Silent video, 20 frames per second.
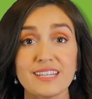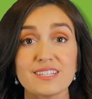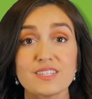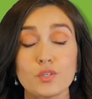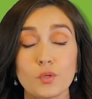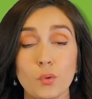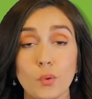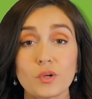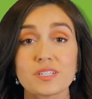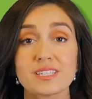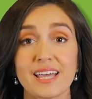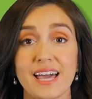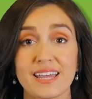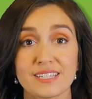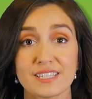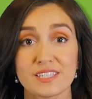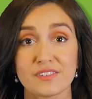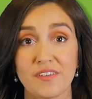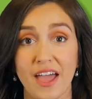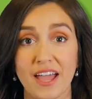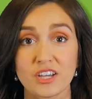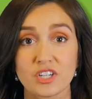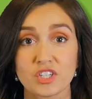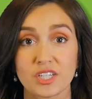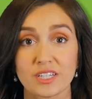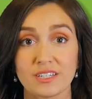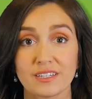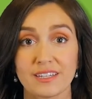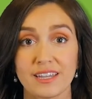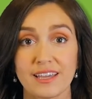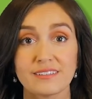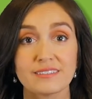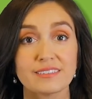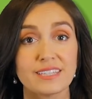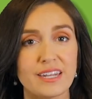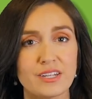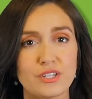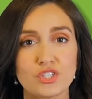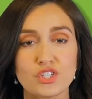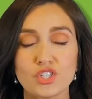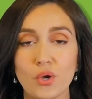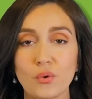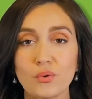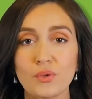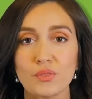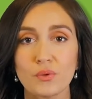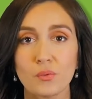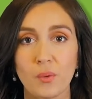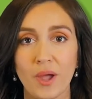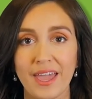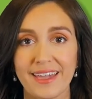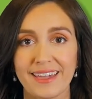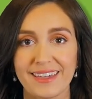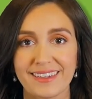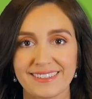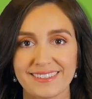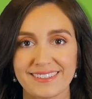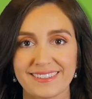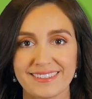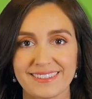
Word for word: is your satisfaction. Let us show you the way.